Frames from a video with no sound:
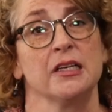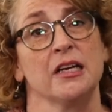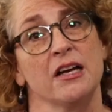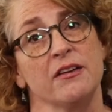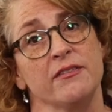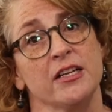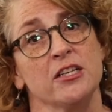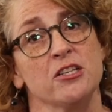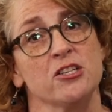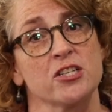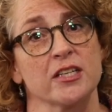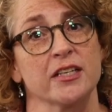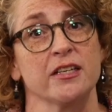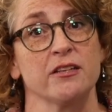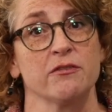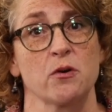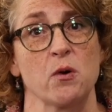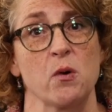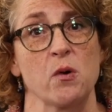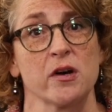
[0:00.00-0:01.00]
Eventually,
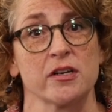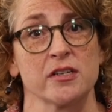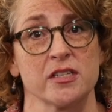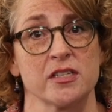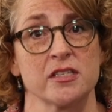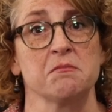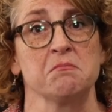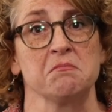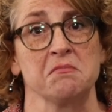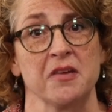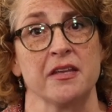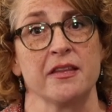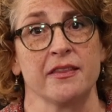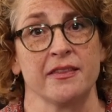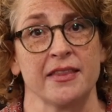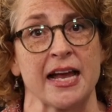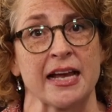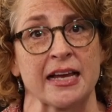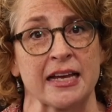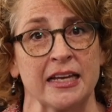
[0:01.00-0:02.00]
of course,
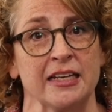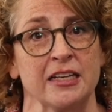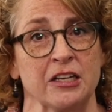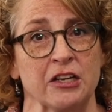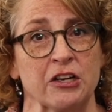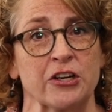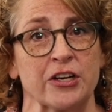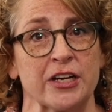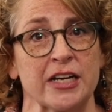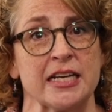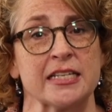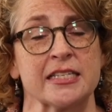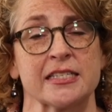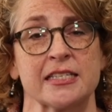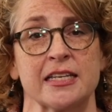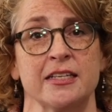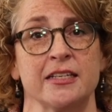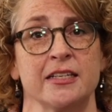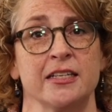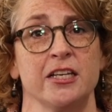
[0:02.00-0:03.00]
that can increase
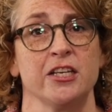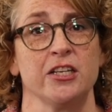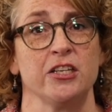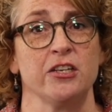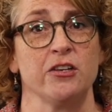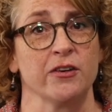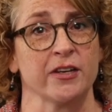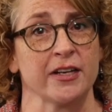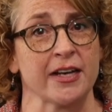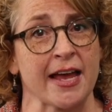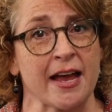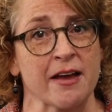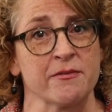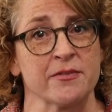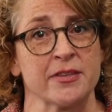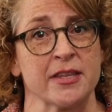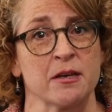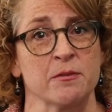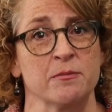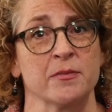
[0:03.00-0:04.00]
and you can
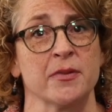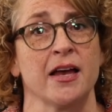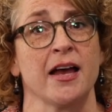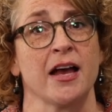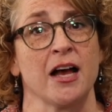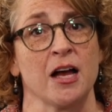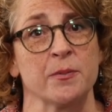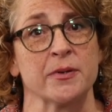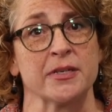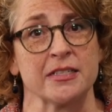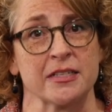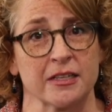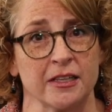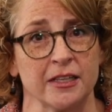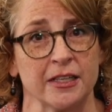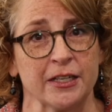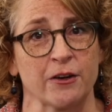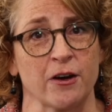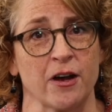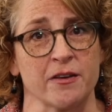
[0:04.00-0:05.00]
have them helping to
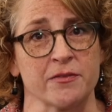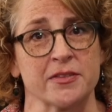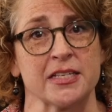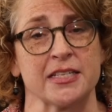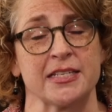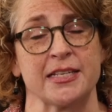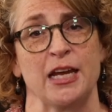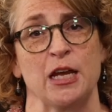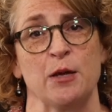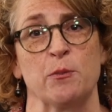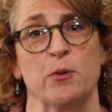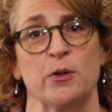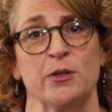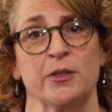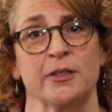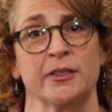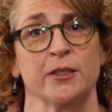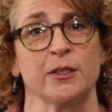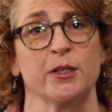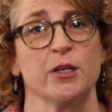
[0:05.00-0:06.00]
clear off the table
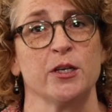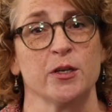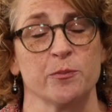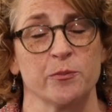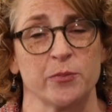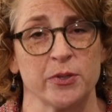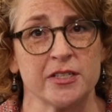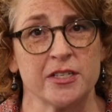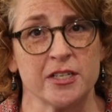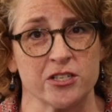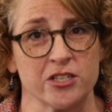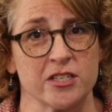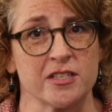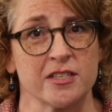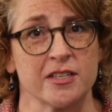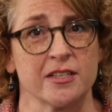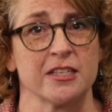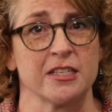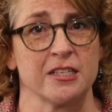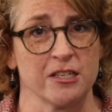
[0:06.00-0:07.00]
and put dishes
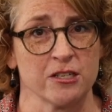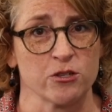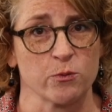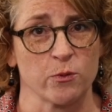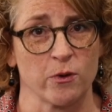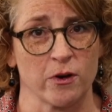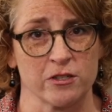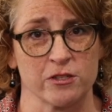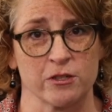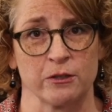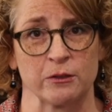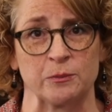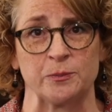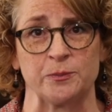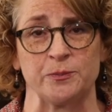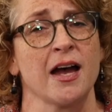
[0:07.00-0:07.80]
in the dishwasher.